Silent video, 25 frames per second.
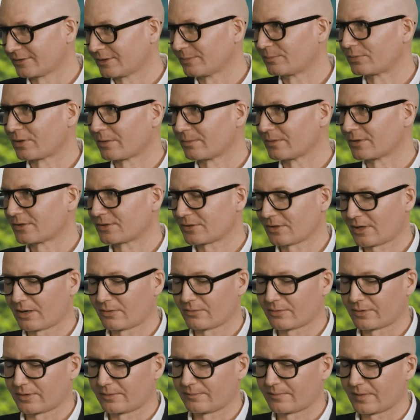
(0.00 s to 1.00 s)
the promise to
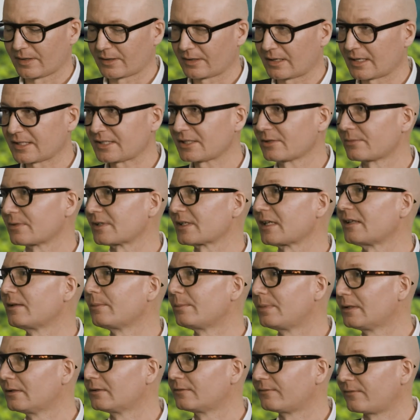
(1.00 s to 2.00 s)
our uh, customers and
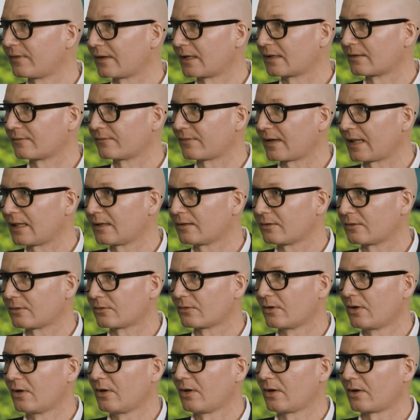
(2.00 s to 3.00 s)
build va value
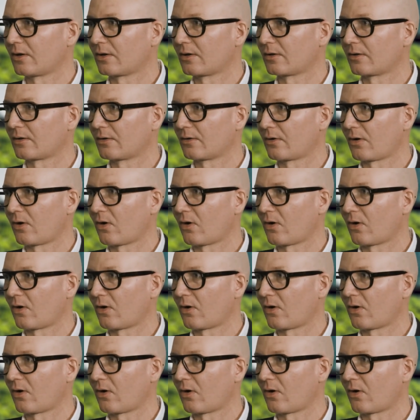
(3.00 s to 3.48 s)
uh,